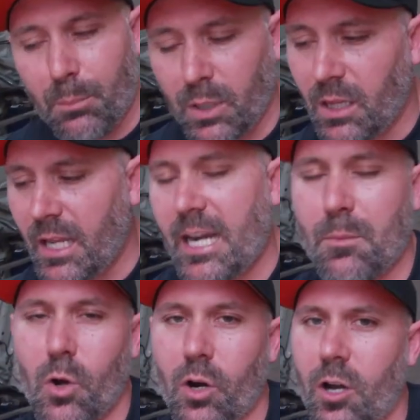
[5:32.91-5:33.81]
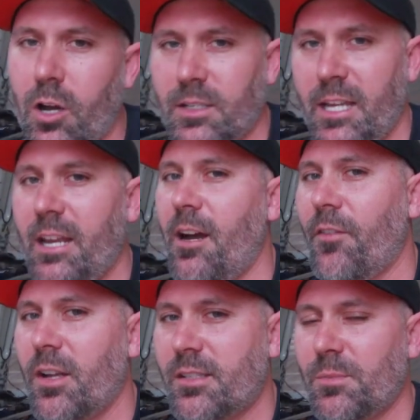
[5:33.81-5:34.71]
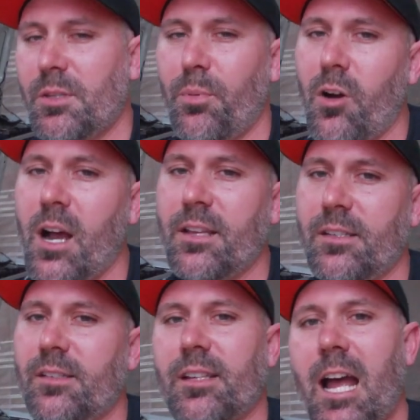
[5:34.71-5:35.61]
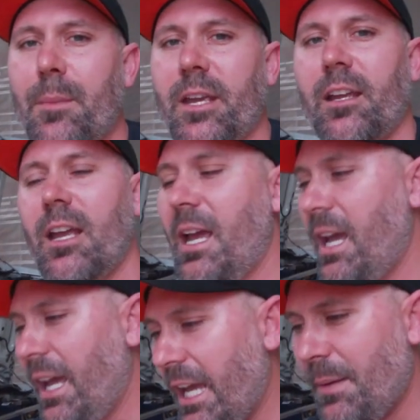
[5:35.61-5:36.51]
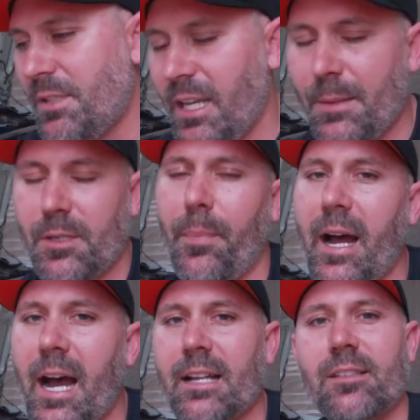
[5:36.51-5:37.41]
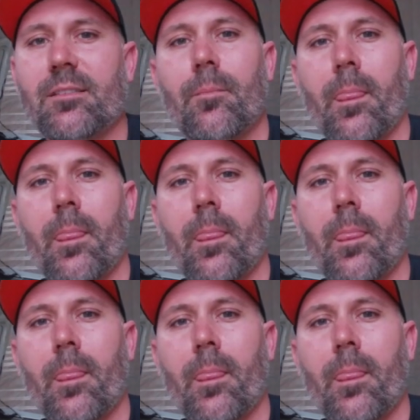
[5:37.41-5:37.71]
plenty more content. I've got some surprises coming, heaps and heaps of parts.